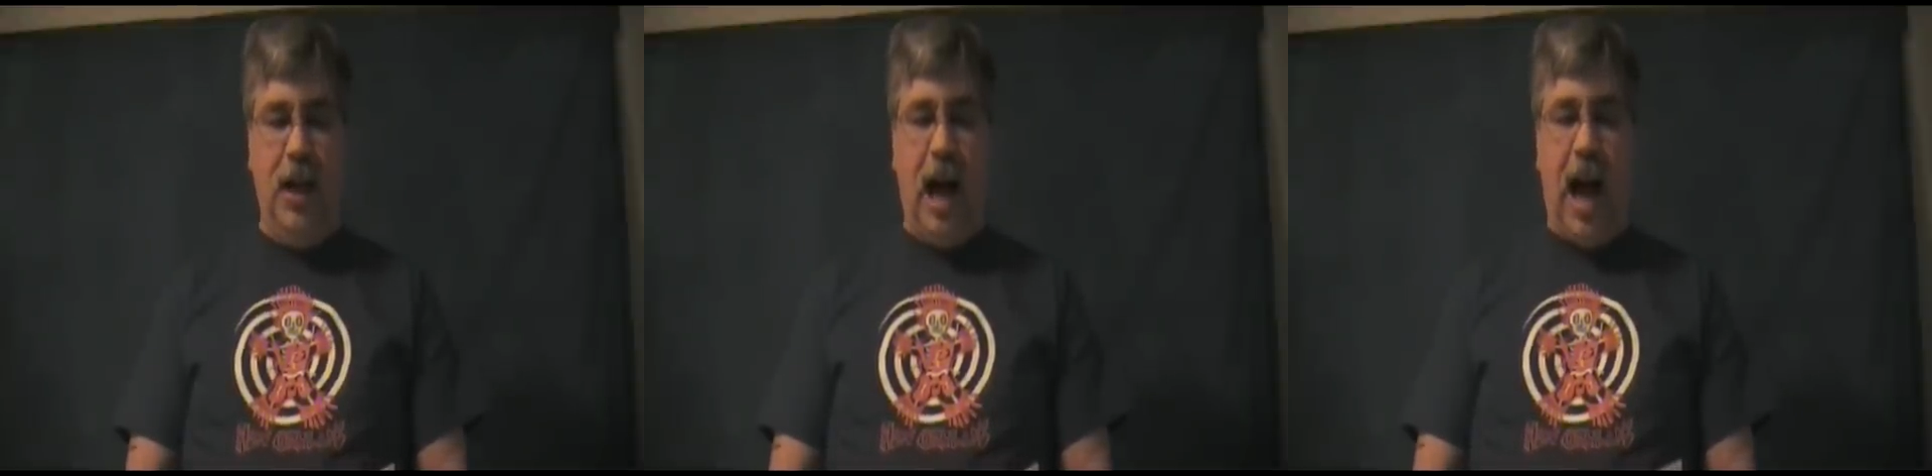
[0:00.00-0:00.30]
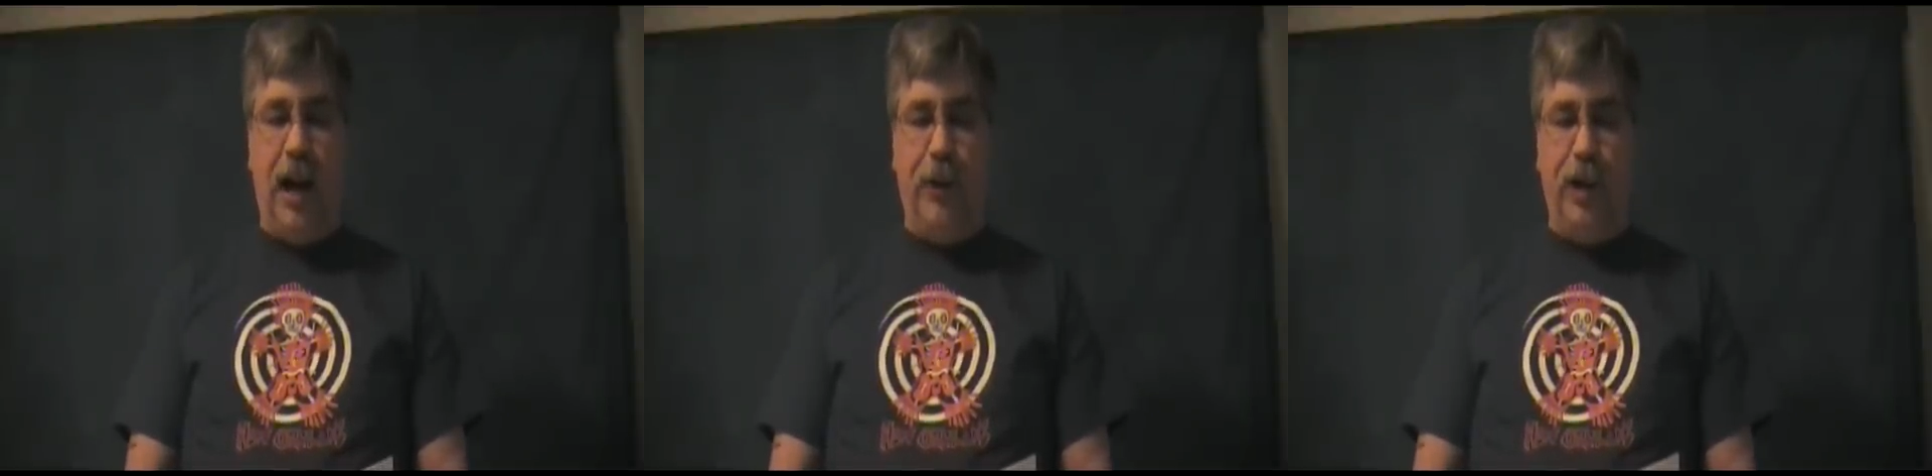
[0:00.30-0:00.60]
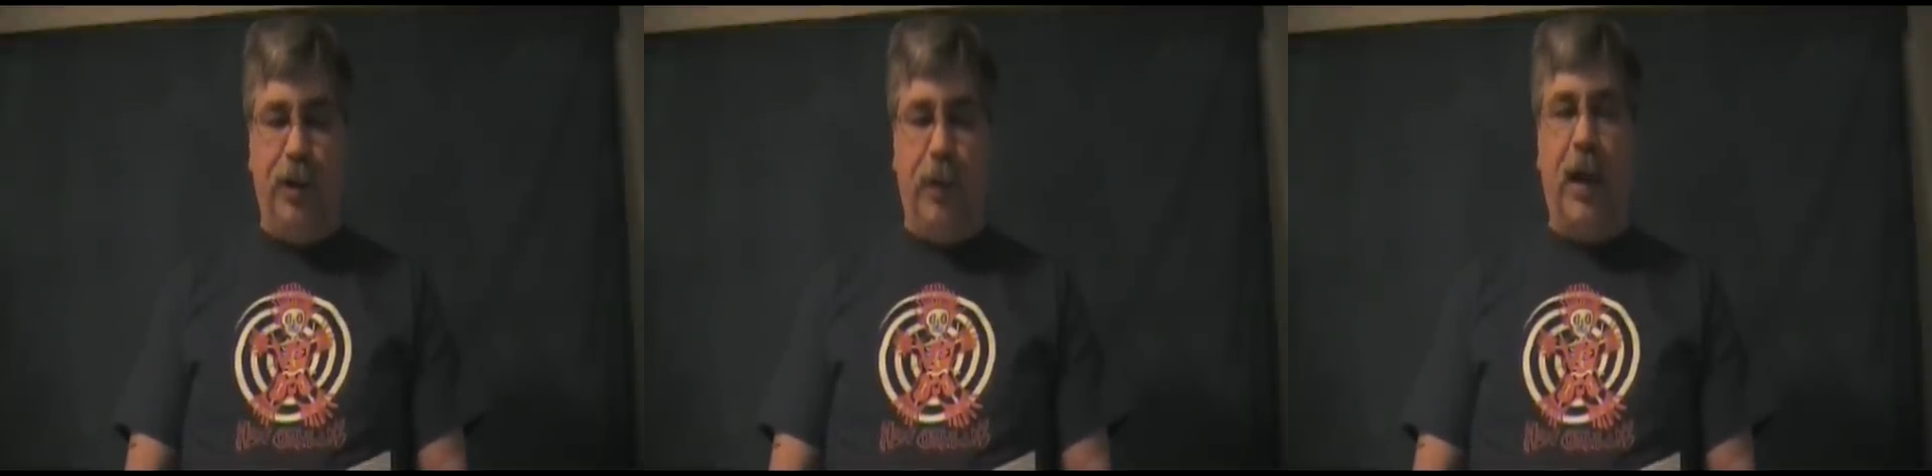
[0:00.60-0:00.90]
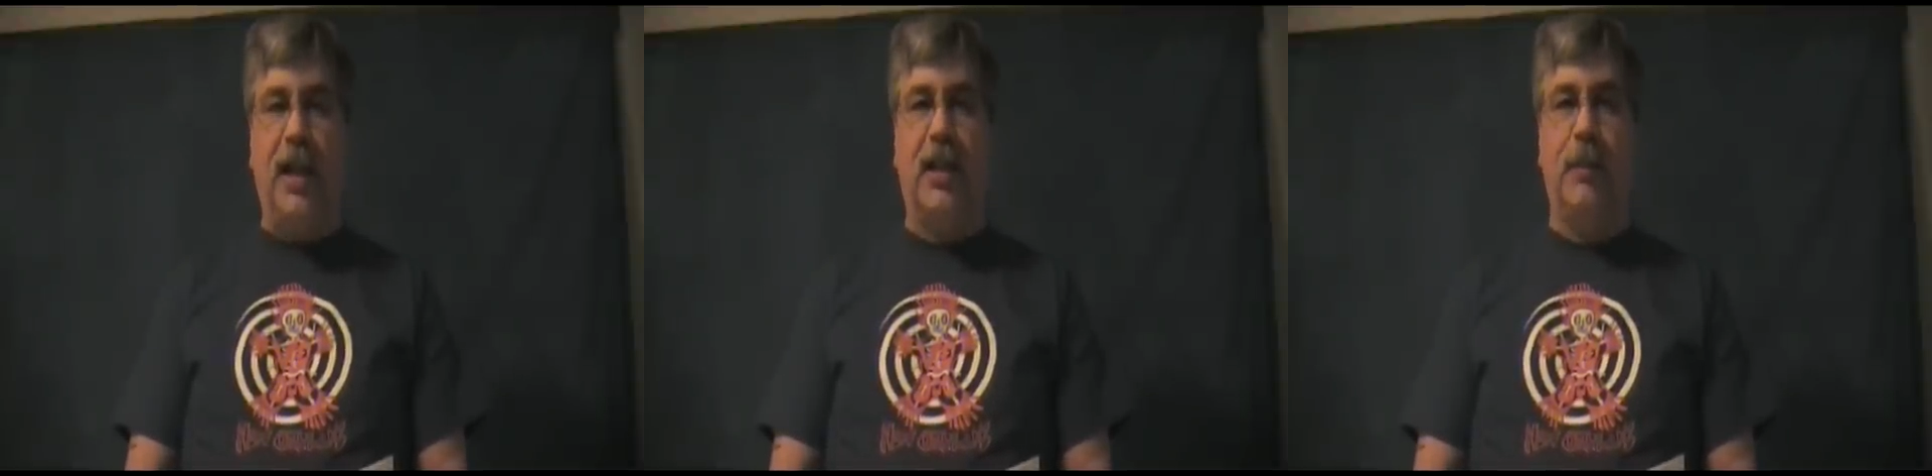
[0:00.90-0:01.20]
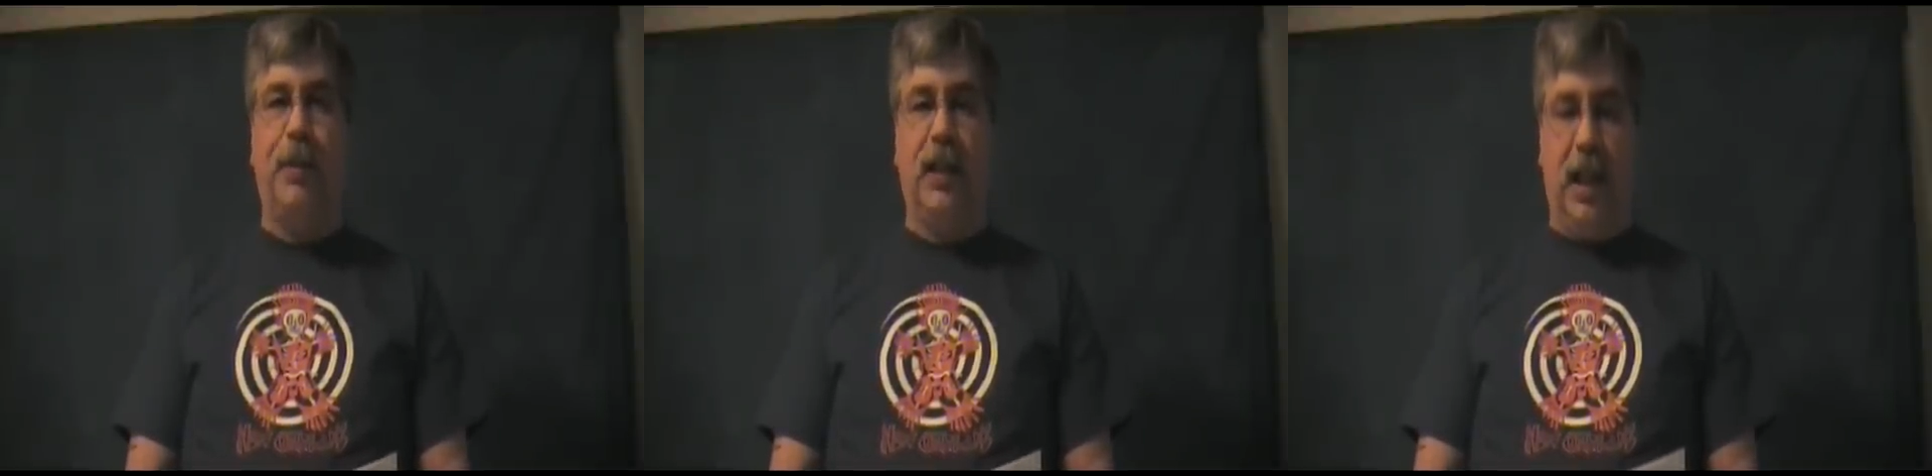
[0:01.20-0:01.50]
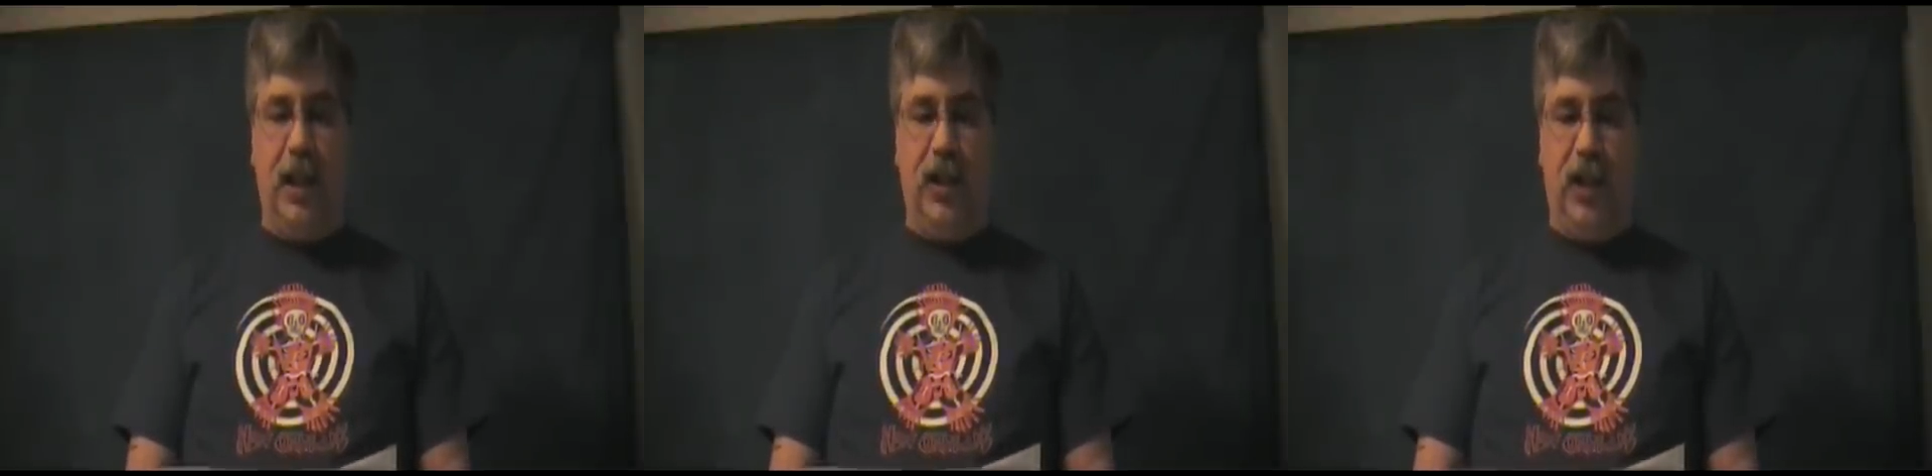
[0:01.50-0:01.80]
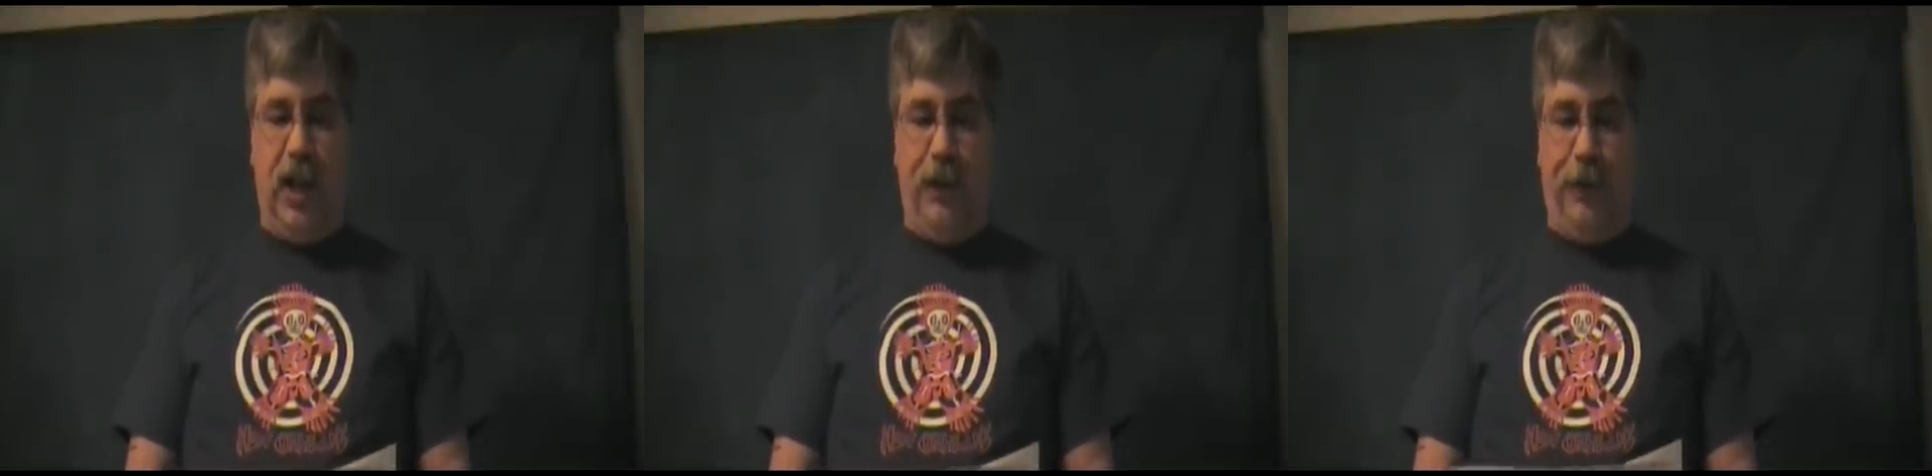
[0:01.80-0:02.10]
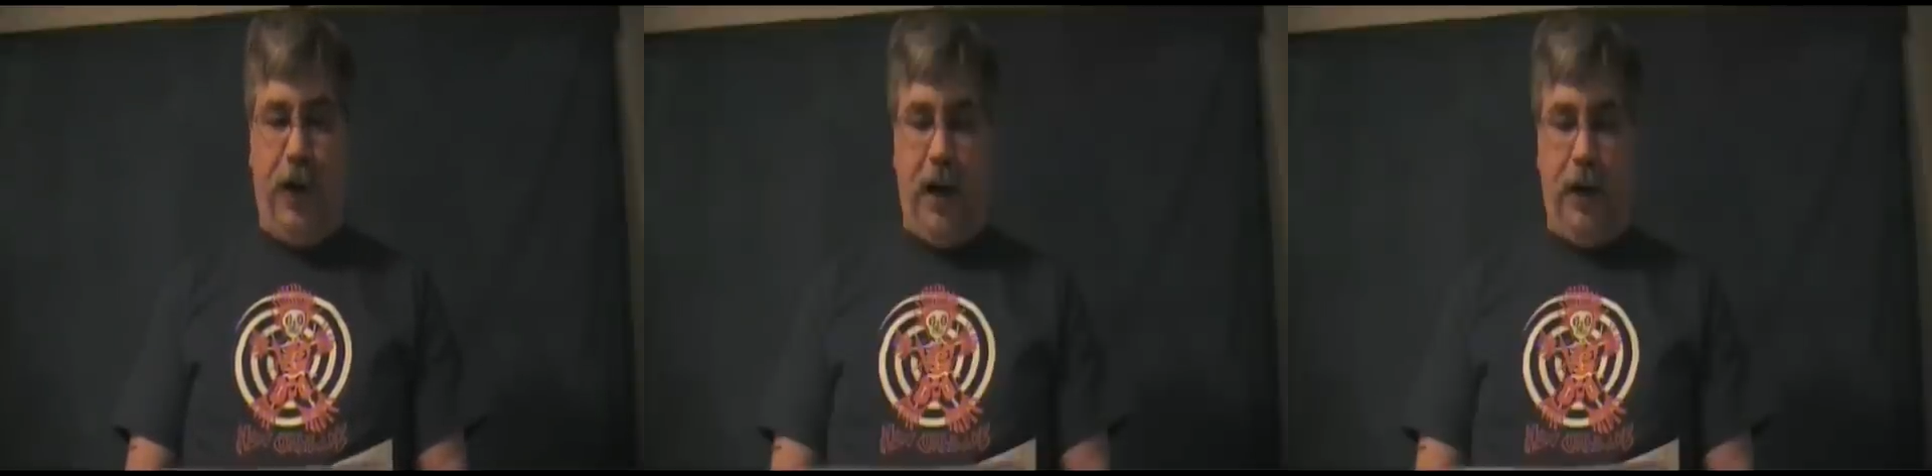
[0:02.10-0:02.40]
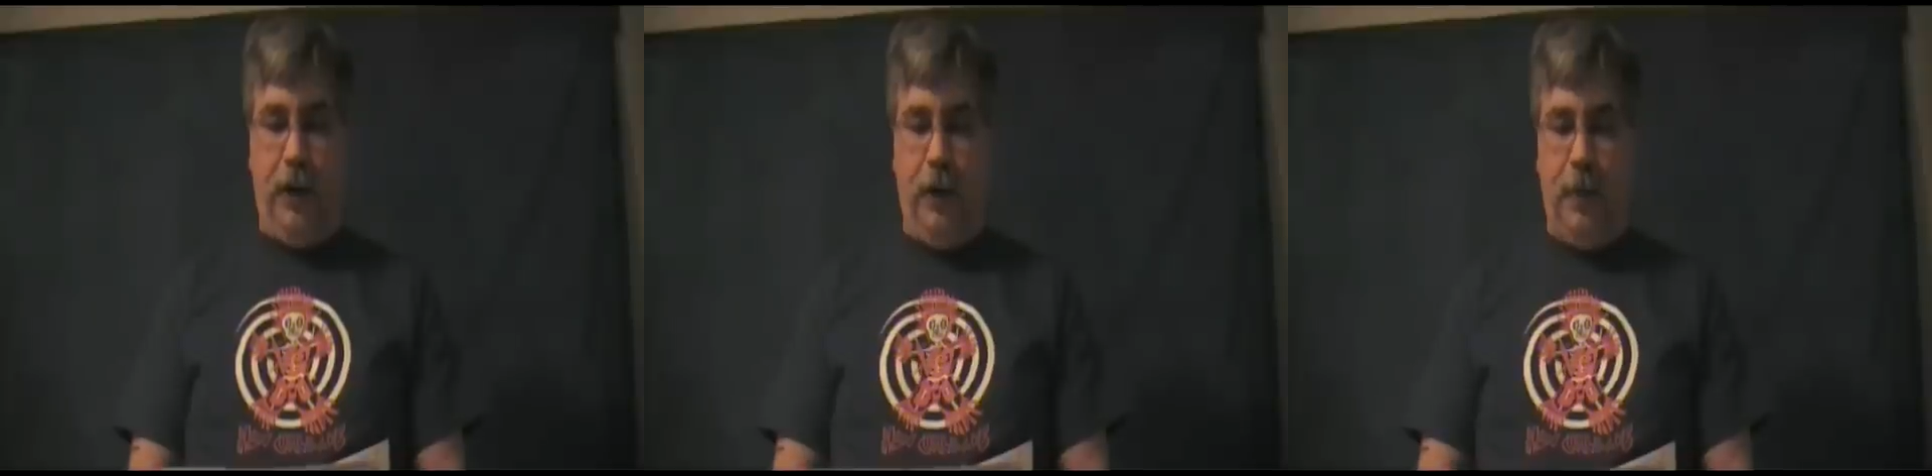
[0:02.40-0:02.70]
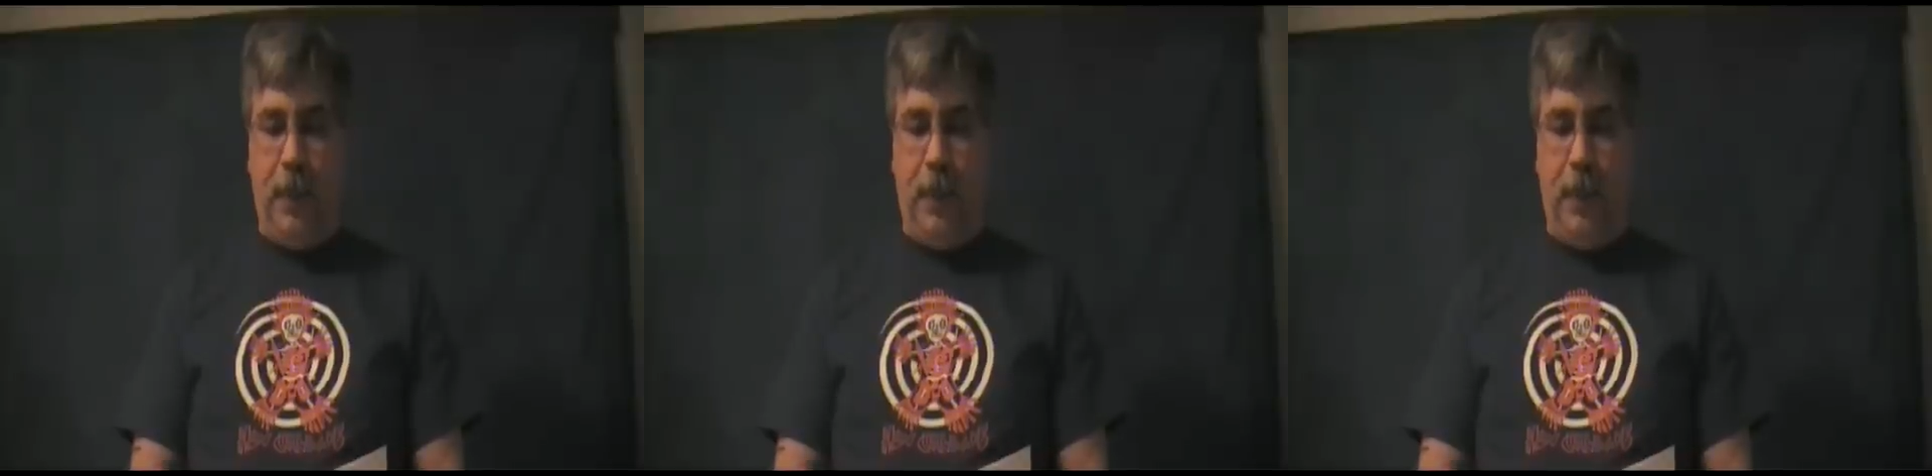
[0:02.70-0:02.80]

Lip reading: higher injury rates than police and fire.